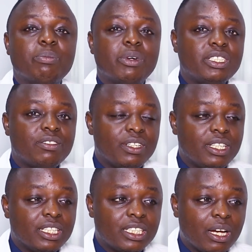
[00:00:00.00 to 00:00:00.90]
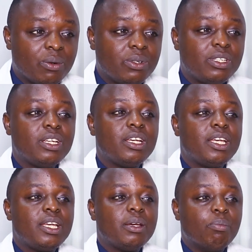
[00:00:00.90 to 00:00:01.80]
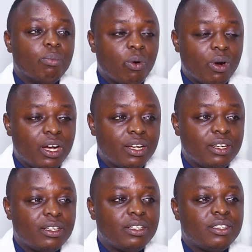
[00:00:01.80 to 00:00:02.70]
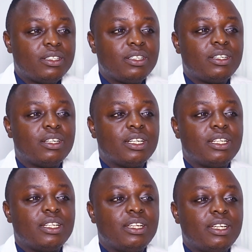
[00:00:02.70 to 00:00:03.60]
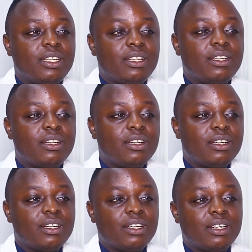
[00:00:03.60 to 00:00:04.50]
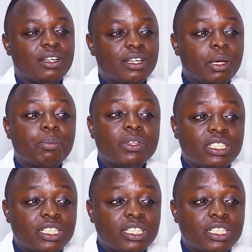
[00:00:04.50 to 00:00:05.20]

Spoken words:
to breastfeed the child more, and then keep the